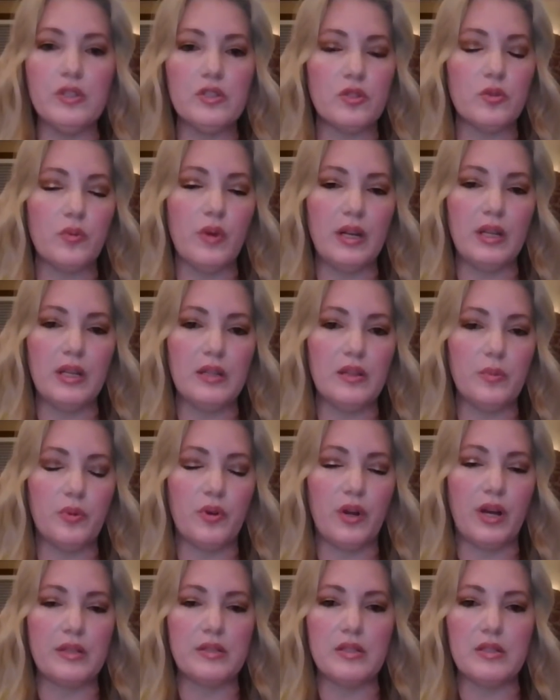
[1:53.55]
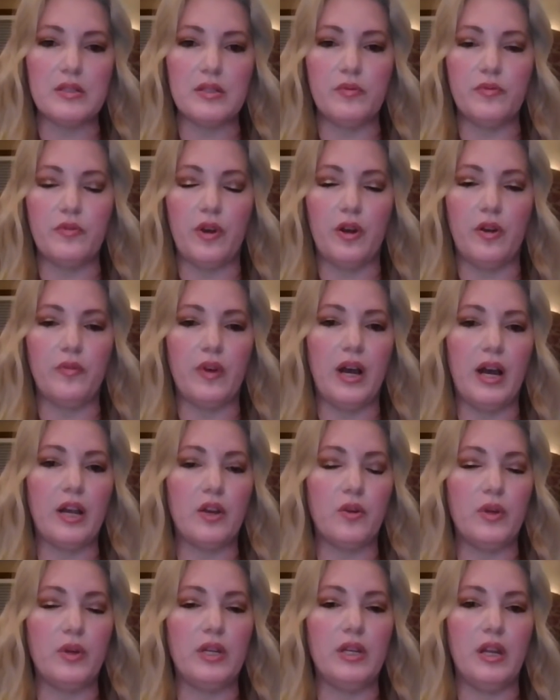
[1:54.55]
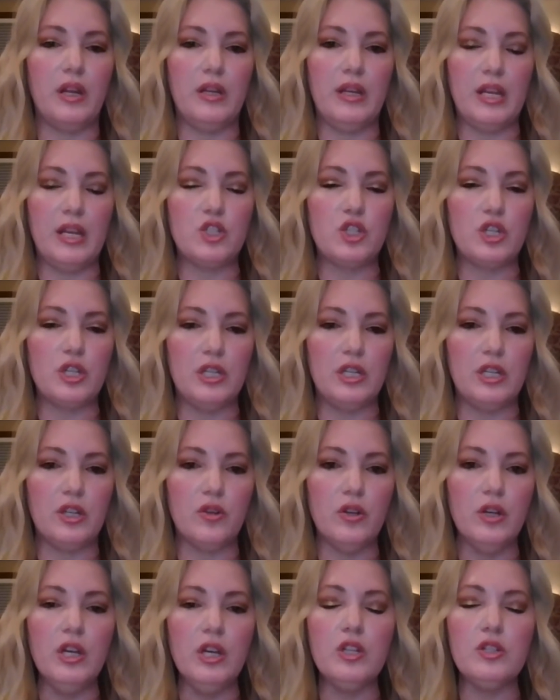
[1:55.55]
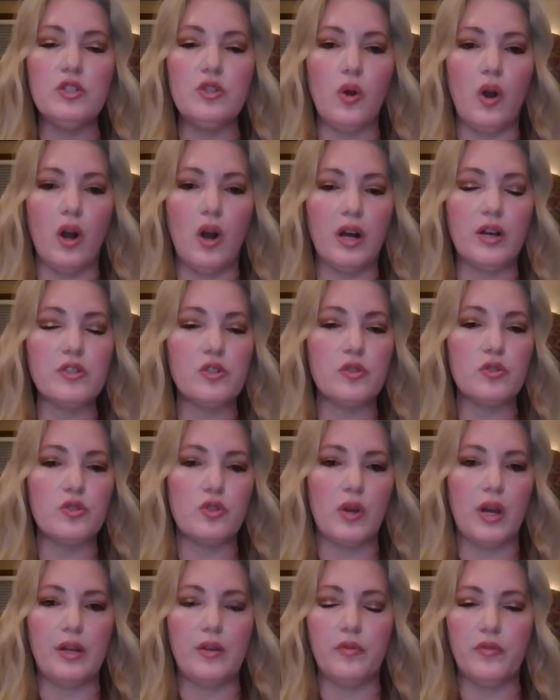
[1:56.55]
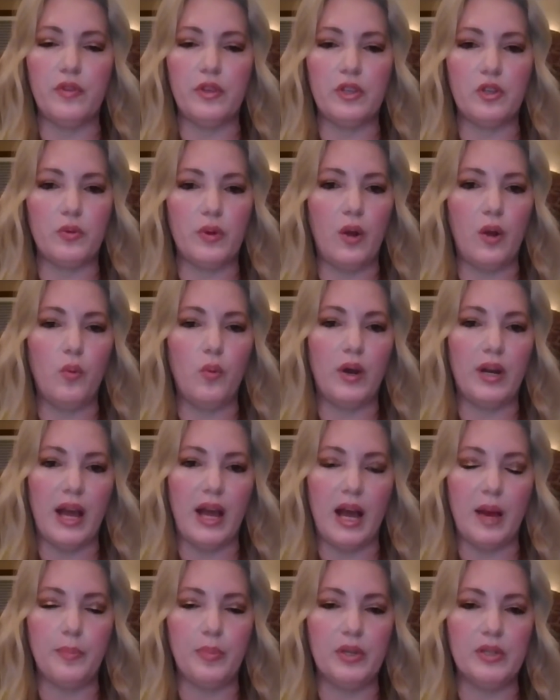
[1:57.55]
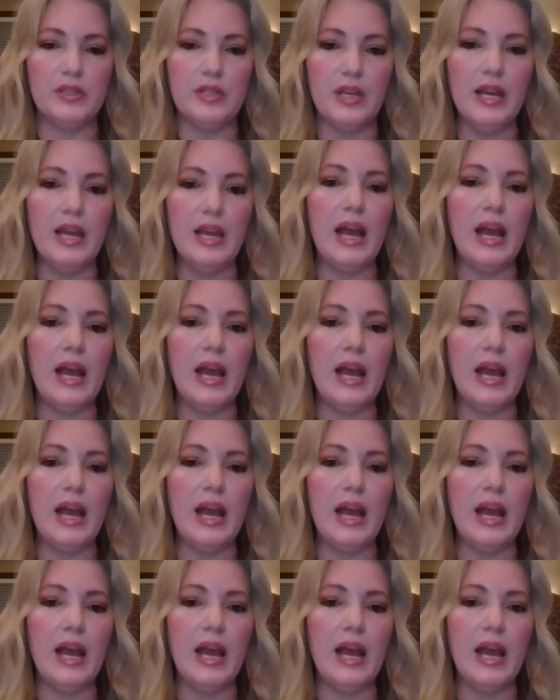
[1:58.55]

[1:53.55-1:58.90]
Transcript: is already in the process of, of hiring an engineer to also try to figure out what happened,